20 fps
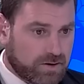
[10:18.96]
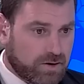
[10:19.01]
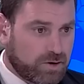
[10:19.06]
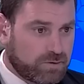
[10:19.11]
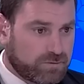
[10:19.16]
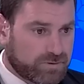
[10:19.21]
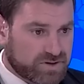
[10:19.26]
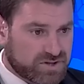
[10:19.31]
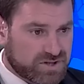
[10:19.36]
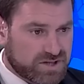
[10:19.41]

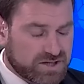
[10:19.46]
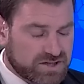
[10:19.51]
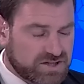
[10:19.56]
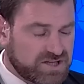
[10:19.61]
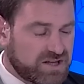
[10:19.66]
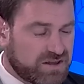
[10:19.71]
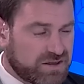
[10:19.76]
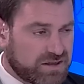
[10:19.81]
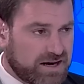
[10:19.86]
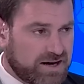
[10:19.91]
Over
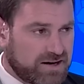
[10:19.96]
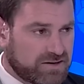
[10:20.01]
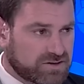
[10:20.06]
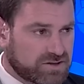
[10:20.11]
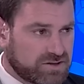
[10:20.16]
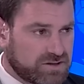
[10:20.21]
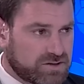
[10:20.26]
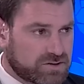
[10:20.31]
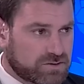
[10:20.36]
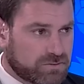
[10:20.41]

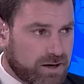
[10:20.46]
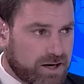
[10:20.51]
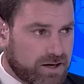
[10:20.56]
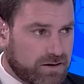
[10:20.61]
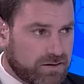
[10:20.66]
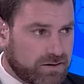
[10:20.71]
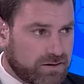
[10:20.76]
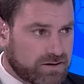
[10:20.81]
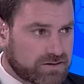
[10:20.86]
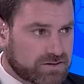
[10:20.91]
60,000
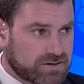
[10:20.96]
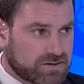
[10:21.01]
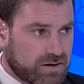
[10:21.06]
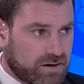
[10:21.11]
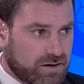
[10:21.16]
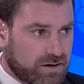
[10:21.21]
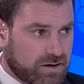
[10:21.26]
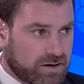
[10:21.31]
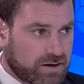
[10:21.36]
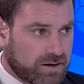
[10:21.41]
Israelis
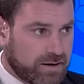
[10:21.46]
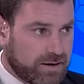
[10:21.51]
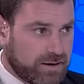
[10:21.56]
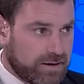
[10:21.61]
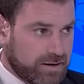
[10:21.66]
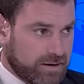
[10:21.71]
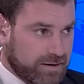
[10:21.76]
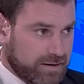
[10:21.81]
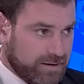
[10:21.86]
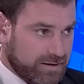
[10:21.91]
are
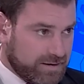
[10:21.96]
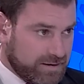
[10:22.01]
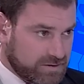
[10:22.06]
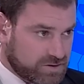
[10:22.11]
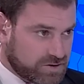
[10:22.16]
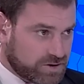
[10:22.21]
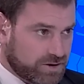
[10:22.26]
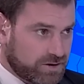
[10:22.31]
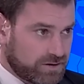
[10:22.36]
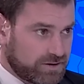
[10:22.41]

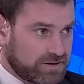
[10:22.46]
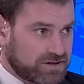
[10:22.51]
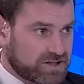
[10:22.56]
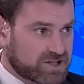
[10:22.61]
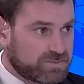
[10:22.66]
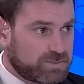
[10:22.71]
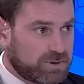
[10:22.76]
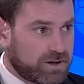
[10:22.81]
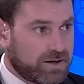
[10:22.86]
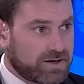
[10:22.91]
internally
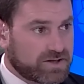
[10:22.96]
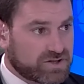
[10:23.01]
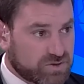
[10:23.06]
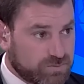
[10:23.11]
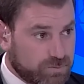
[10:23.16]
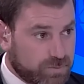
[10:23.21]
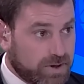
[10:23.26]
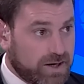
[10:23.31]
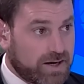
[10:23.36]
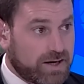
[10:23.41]

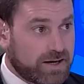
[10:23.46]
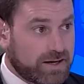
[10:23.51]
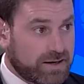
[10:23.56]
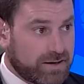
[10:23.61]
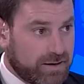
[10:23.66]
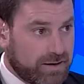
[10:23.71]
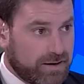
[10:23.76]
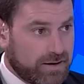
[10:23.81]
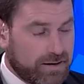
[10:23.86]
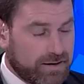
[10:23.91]
displaced
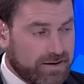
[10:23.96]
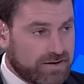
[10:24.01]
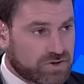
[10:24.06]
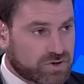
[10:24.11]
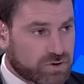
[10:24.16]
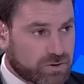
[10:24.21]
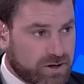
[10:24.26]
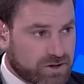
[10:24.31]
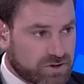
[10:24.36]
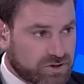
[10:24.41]
by
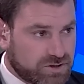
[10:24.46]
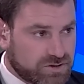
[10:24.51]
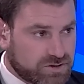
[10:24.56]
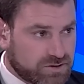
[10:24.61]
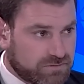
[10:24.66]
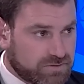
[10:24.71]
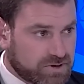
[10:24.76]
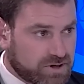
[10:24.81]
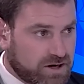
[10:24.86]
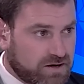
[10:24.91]

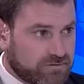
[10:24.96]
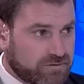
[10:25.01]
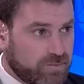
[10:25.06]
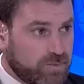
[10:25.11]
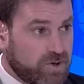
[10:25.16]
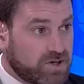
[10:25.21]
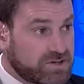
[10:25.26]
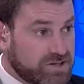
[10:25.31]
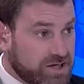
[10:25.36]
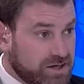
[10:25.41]
instructions of the
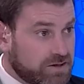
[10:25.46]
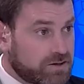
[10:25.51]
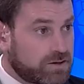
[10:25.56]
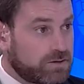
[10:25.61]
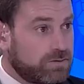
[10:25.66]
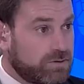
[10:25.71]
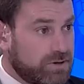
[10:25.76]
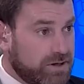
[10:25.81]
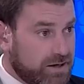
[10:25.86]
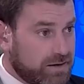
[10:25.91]
government,
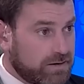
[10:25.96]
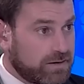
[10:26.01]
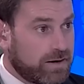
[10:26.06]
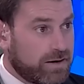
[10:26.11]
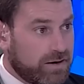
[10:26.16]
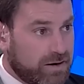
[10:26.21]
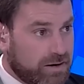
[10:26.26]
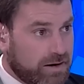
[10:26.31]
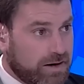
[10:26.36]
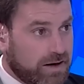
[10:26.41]
including
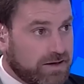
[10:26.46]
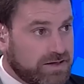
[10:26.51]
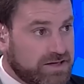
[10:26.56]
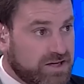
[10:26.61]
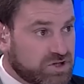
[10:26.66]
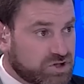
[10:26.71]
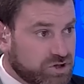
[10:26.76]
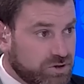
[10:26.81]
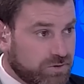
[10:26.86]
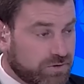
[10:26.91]

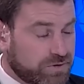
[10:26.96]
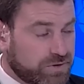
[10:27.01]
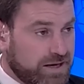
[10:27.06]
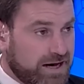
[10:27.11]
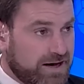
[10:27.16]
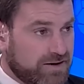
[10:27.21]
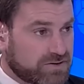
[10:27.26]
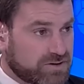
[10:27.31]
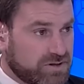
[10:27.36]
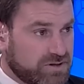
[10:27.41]
additional
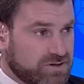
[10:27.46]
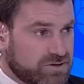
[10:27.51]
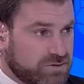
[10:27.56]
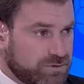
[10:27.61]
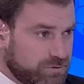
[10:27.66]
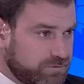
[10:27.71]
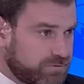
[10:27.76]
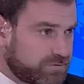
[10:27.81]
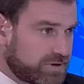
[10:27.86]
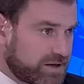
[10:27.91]
thousands
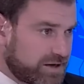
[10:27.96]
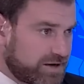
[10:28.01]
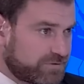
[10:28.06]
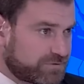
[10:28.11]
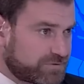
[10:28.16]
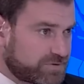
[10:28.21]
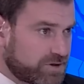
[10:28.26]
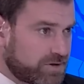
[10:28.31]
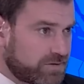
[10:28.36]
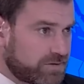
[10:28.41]
who've left